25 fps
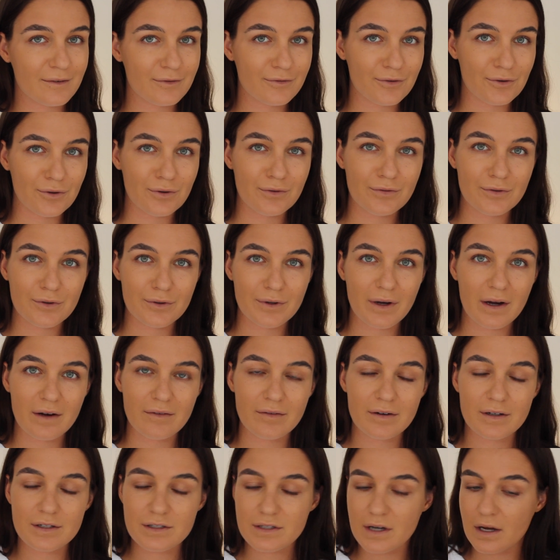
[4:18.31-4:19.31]
full
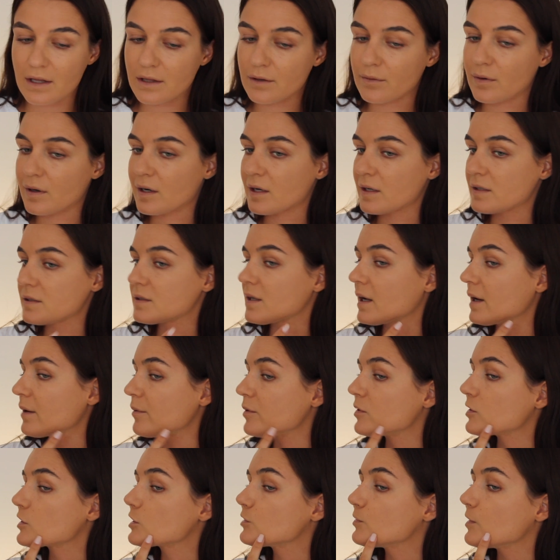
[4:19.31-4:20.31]
coverage, otherwise I
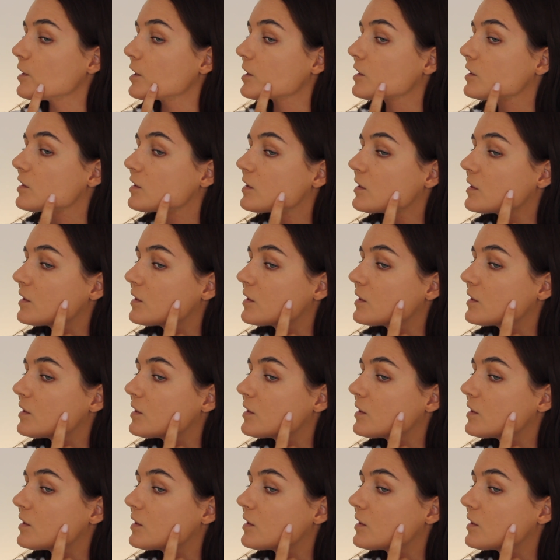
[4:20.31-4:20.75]
would expect